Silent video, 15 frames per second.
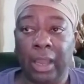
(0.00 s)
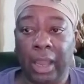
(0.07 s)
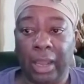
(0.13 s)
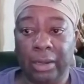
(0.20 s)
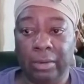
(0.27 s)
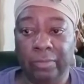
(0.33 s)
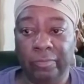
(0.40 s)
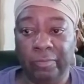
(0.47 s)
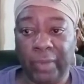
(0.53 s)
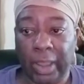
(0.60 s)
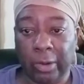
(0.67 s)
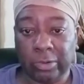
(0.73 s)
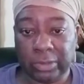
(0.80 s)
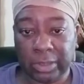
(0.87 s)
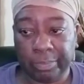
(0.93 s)
I
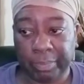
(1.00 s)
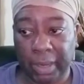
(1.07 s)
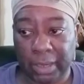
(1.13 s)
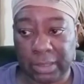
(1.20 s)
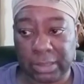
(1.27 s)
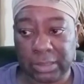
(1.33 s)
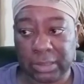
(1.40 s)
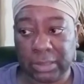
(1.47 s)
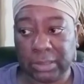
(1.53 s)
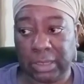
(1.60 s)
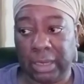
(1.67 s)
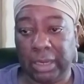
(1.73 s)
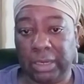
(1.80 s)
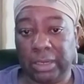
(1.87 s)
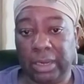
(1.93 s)
found the medicines
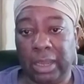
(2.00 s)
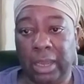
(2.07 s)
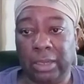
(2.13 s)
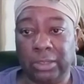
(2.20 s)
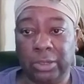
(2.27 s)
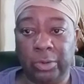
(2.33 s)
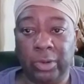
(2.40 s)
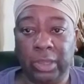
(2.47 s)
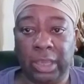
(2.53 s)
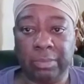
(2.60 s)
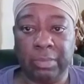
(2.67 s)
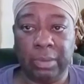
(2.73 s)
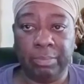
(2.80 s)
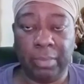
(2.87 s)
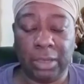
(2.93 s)
and I told her,
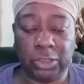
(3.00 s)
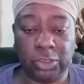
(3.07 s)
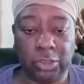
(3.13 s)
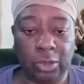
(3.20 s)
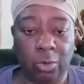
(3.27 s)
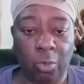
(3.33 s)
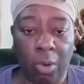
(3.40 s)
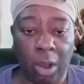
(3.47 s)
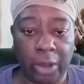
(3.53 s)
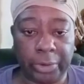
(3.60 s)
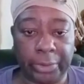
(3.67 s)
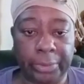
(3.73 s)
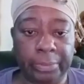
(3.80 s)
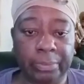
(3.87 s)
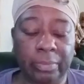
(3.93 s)
give me my jug of
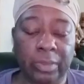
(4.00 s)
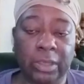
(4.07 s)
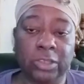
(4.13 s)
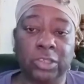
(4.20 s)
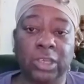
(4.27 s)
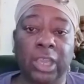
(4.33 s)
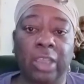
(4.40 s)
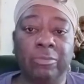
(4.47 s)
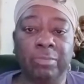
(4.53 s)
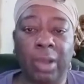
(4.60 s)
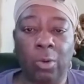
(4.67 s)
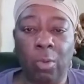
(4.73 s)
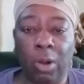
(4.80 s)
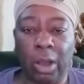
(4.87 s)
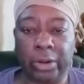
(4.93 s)
water. And she gave me
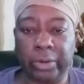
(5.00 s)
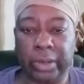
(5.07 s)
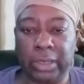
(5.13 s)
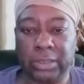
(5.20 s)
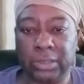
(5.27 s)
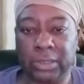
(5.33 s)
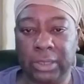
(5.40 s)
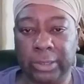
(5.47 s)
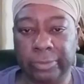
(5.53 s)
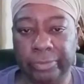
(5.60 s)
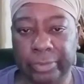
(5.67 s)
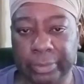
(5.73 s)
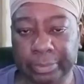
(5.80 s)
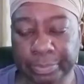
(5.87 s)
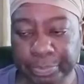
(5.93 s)
my water and stuff.
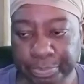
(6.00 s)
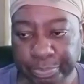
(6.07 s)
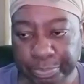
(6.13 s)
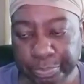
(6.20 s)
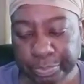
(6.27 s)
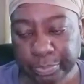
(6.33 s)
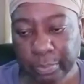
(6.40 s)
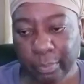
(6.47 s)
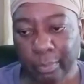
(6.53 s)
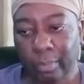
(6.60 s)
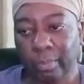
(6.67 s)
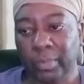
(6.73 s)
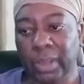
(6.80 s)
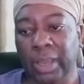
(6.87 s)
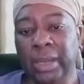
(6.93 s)

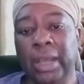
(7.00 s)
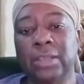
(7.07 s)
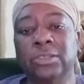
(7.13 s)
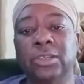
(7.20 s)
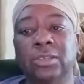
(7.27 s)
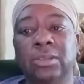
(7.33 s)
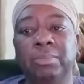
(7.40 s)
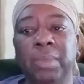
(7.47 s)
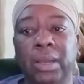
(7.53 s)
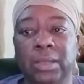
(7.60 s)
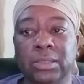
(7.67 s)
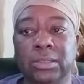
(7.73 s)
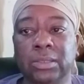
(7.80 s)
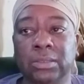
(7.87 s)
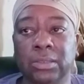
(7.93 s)
And I took the
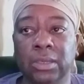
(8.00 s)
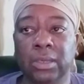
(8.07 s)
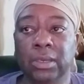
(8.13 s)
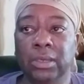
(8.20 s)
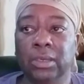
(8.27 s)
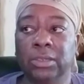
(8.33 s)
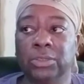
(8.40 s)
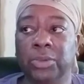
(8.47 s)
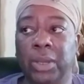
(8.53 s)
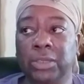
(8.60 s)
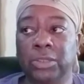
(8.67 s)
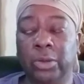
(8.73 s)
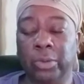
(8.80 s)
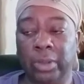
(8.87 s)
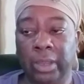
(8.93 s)
medicine. So I
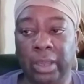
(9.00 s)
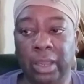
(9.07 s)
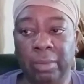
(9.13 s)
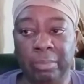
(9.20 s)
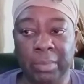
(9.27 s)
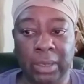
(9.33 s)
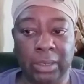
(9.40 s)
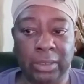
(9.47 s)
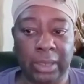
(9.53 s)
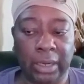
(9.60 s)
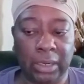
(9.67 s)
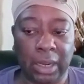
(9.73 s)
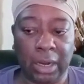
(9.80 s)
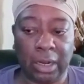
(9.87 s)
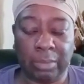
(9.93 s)
told her to help me
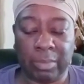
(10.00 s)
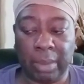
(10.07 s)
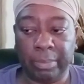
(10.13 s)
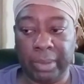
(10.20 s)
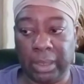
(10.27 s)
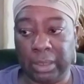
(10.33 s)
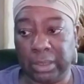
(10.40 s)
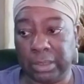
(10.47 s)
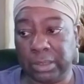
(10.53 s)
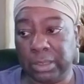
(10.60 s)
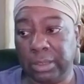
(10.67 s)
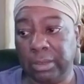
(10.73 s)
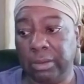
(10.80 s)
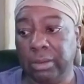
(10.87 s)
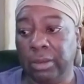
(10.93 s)
lay down in my bed.
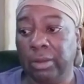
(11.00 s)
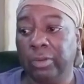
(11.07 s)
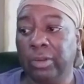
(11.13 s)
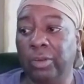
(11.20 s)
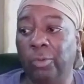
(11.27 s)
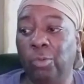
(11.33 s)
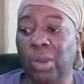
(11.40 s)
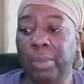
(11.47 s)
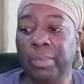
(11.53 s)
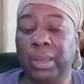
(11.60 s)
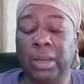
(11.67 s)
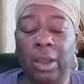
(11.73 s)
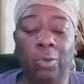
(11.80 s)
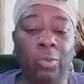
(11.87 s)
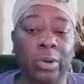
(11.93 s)
For 1
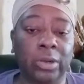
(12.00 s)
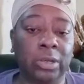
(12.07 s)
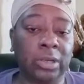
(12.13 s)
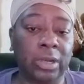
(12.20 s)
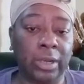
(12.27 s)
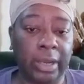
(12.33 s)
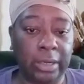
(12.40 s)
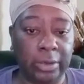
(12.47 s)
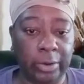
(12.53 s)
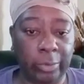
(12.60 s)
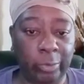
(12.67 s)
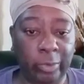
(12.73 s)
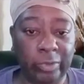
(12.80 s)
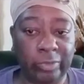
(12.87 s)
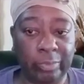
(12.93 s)
minute, I wanted her to lay there
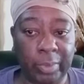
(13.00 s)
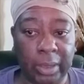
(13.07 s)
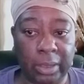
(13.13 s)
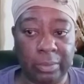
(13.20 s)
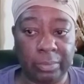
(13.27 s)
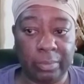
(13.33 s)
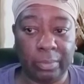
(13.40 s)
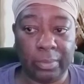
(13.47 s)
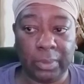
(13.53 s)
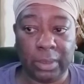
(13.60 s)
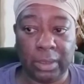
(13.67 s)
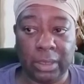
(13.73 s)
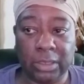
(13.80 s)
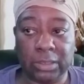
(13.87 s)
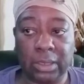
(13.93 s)
with me.
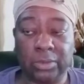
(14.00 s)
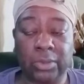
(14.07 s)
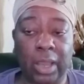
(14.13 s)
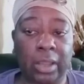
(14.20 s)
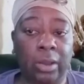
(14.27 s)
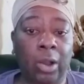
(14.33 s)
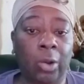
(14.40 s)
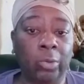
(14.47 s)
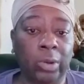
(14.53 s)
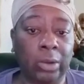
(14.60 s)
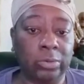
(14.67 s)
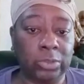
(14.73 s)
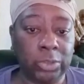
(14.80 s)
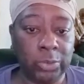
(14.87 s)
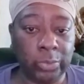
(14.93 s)
And so I can hold
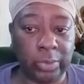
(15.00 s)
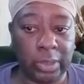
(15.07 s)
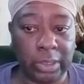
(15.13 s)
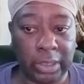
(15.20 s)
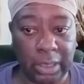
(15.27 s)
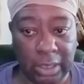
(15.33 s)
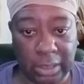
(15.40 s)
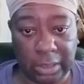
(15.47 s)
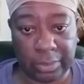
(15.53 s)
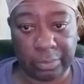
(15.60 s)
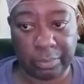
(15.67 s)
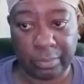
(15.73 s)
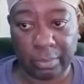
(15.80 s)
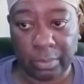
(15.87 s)
on to her again.